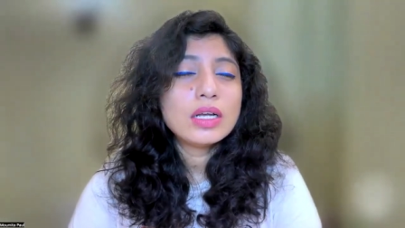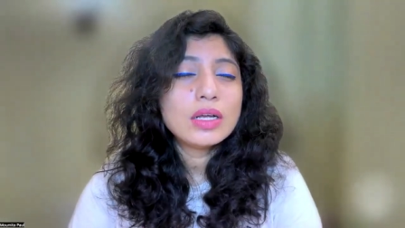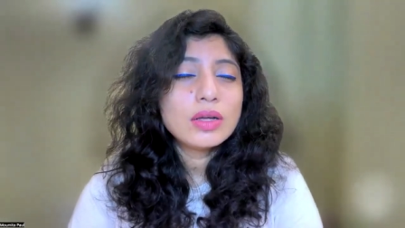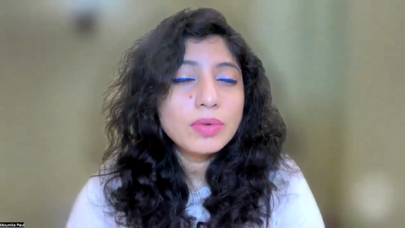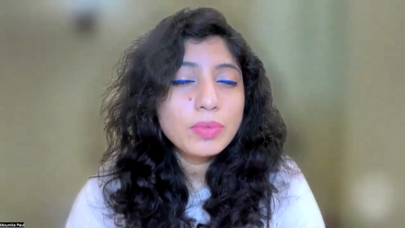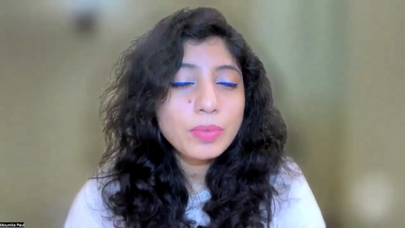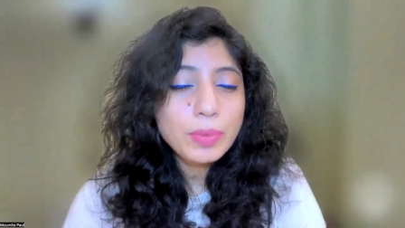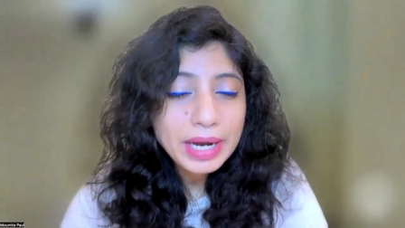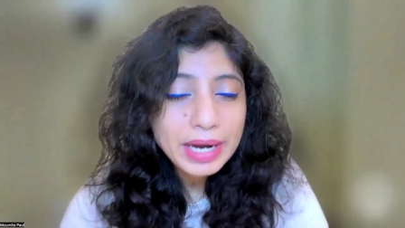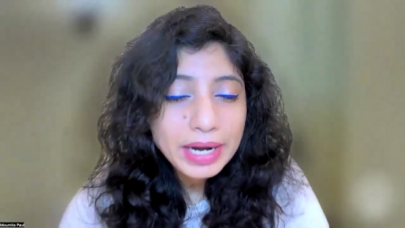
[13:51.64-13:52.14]

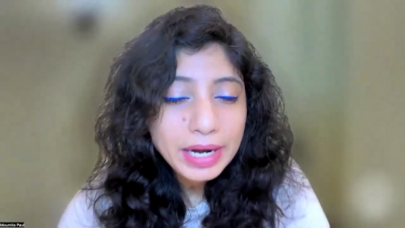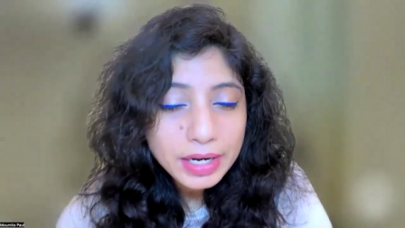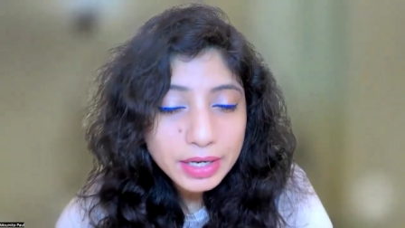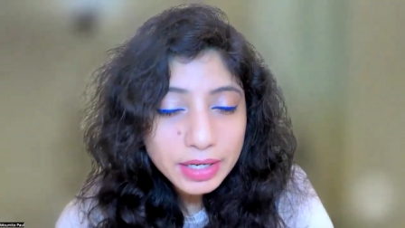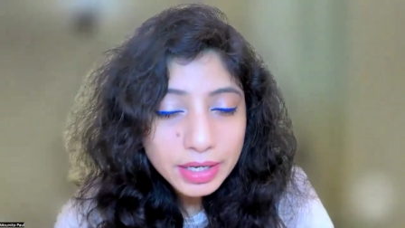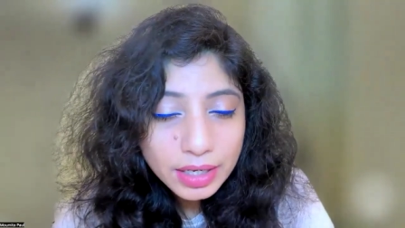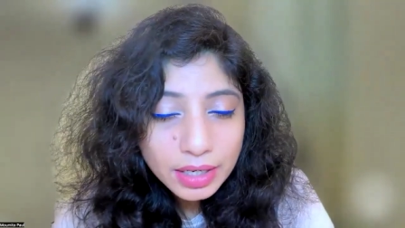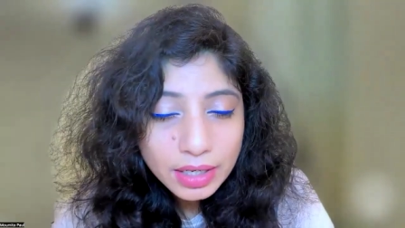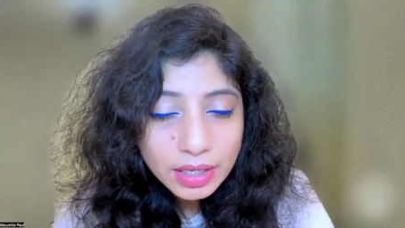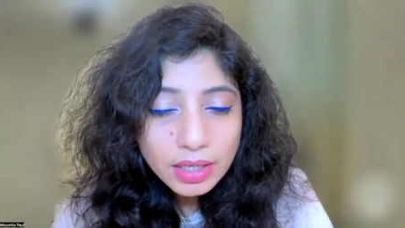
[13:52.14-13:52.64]
where
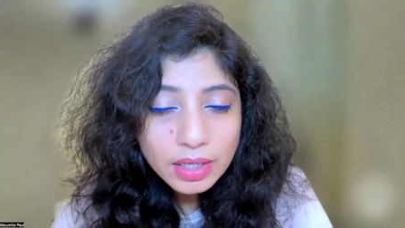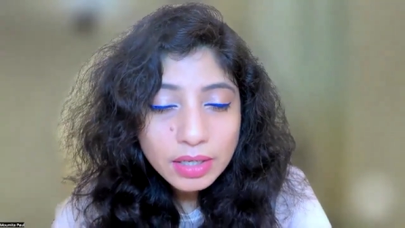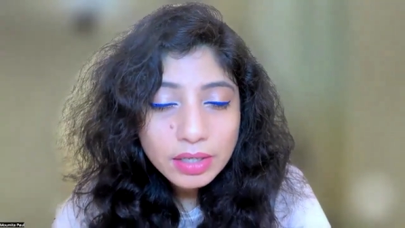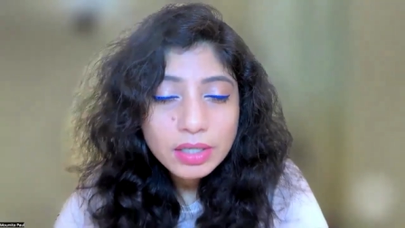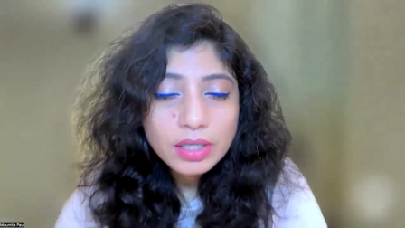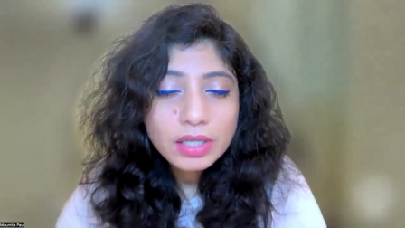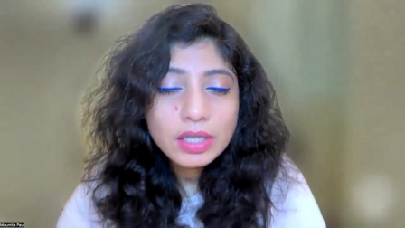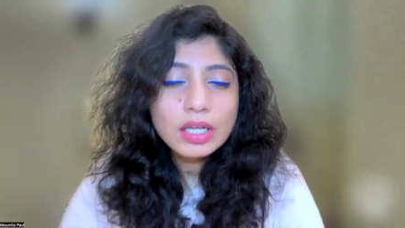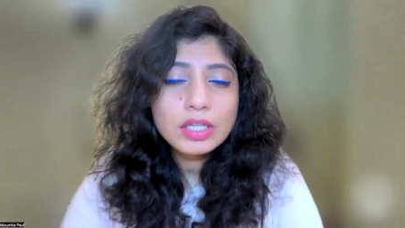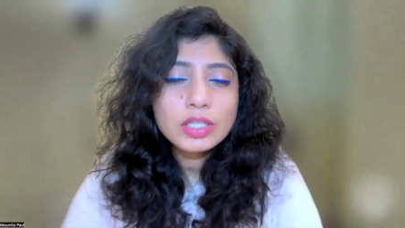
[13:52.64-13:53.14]

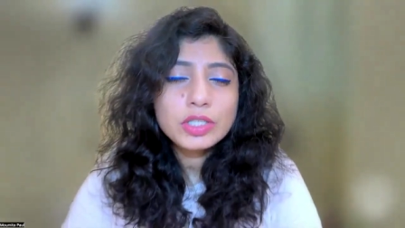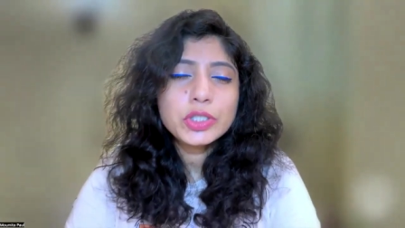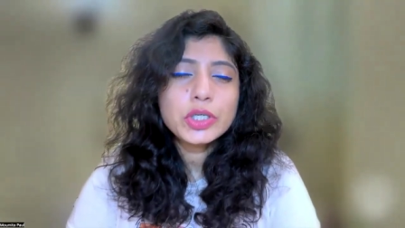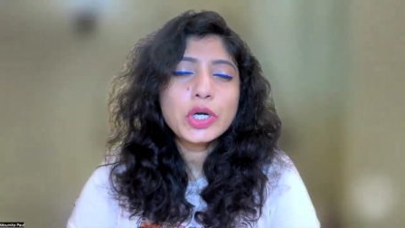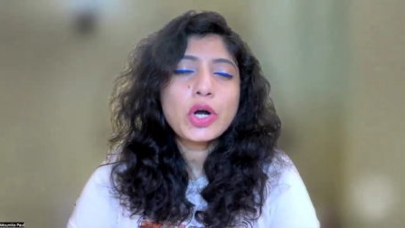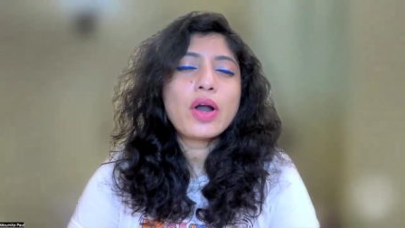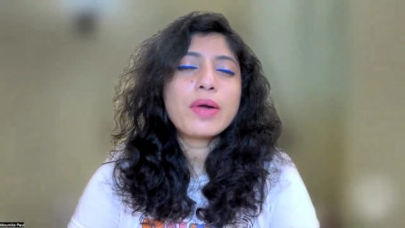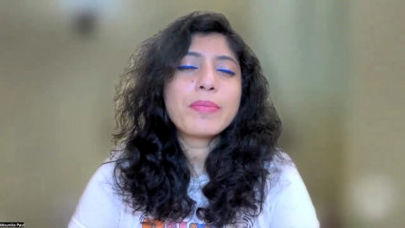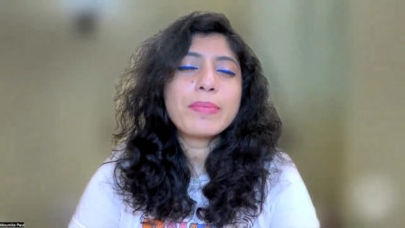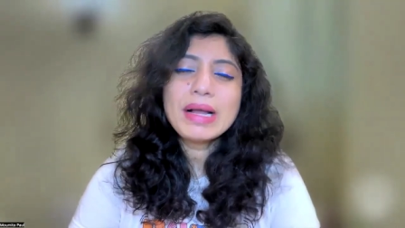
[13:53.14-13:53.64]

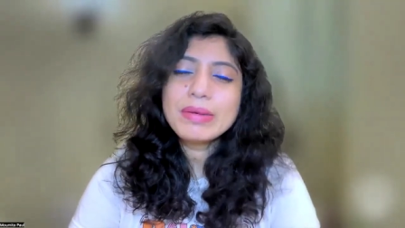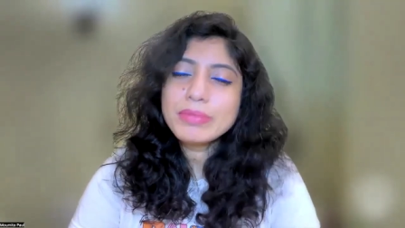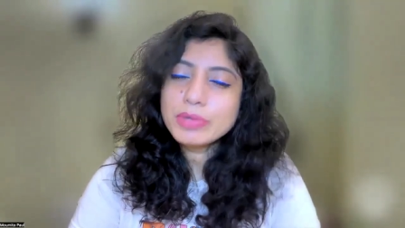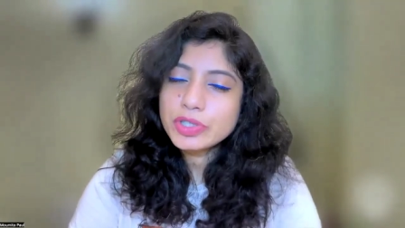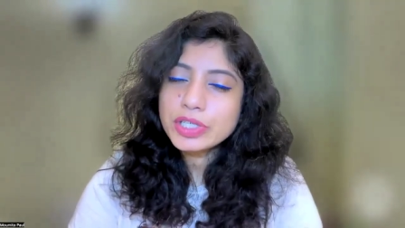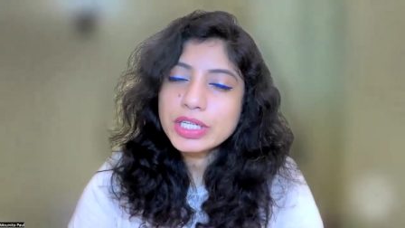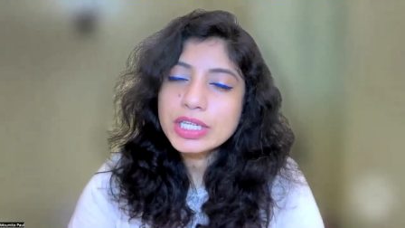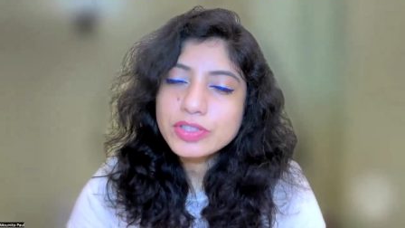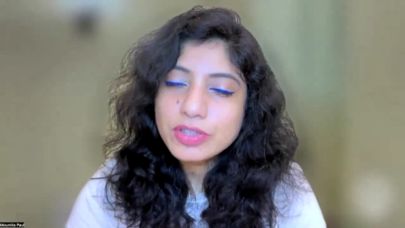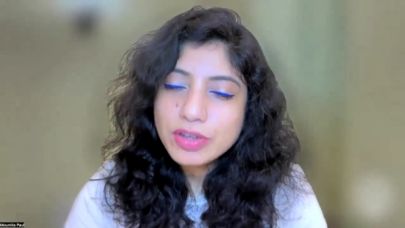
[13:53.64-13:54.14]
your
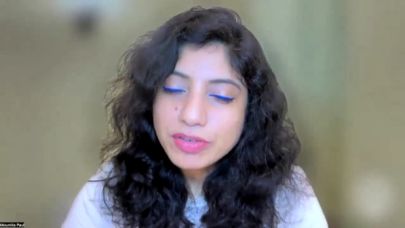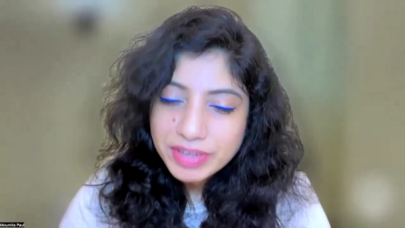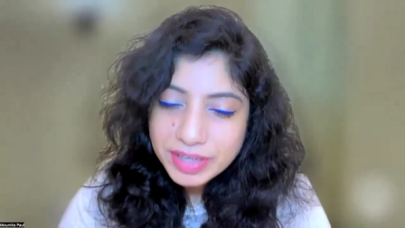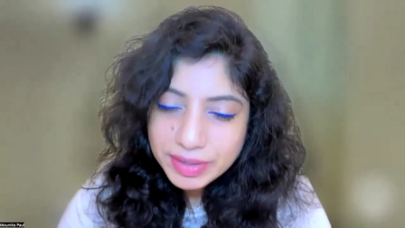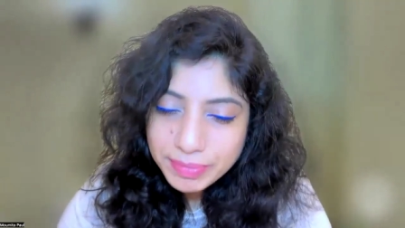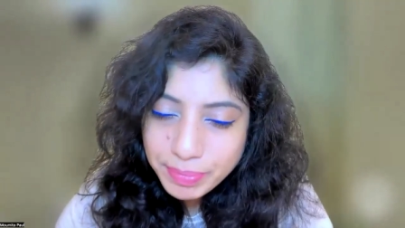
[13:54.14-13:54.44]
memories of